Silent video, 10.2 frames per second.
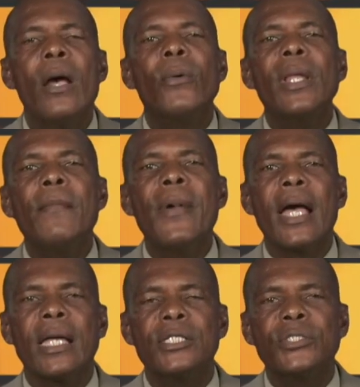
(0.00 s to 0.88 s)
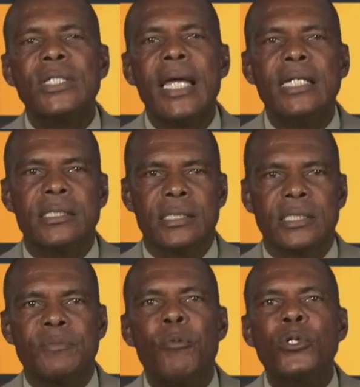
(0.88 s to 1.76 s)
Well, I'm back, and tonight,
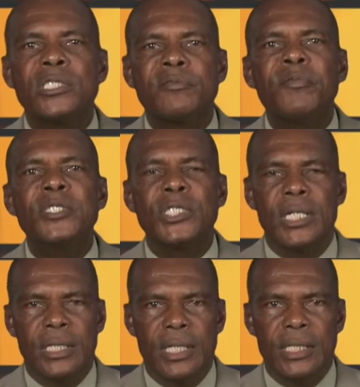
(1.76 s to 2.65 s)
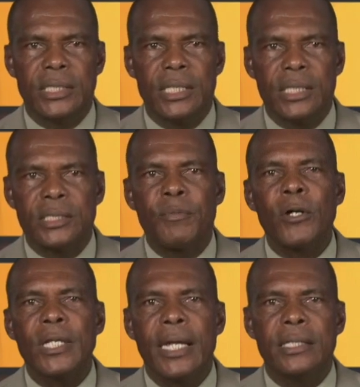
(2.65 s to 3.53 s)
sports fishing is in the
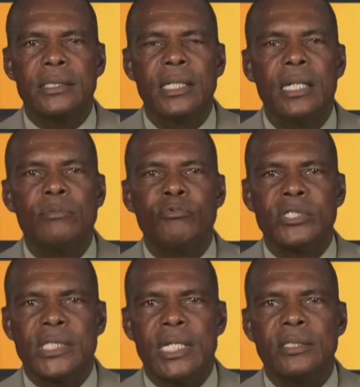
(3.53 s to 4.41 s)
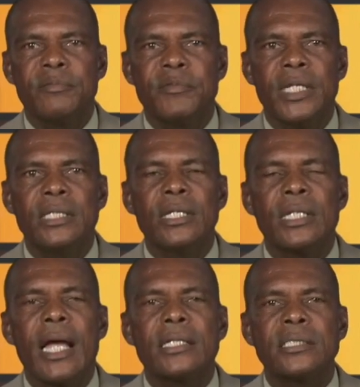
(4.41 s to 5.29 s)
spotlight. President of the
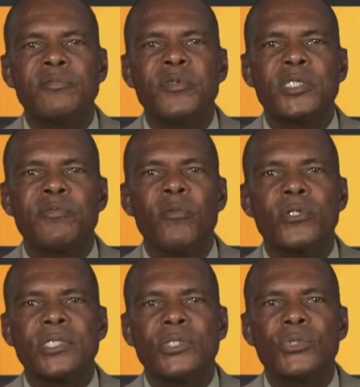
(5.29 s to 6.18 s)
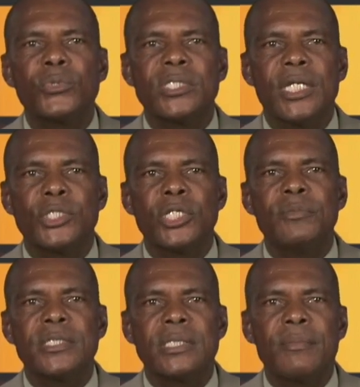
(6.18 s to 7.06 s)
Indian Castle Fisherfolks
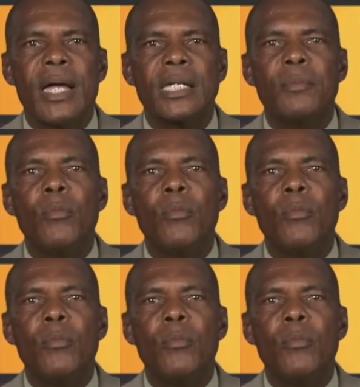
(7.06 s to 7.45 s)
Association, Mr. Mackie